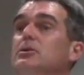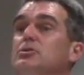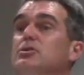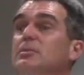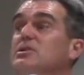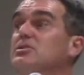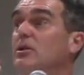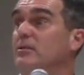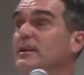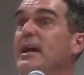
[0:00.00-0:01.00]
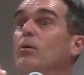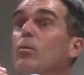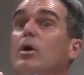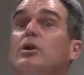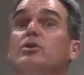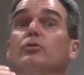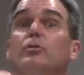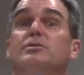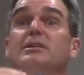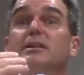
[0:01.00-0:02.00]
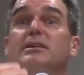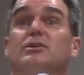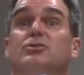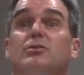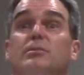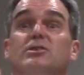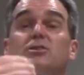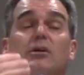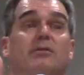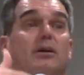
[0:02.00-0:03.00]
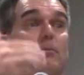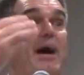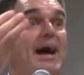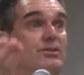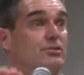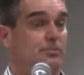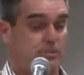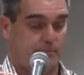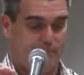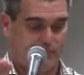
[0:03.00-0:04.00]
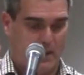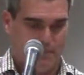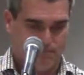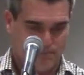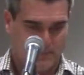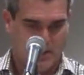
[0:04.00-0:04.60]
should be serving, and one of the groups the deacons should be serving are the pastors. Okay?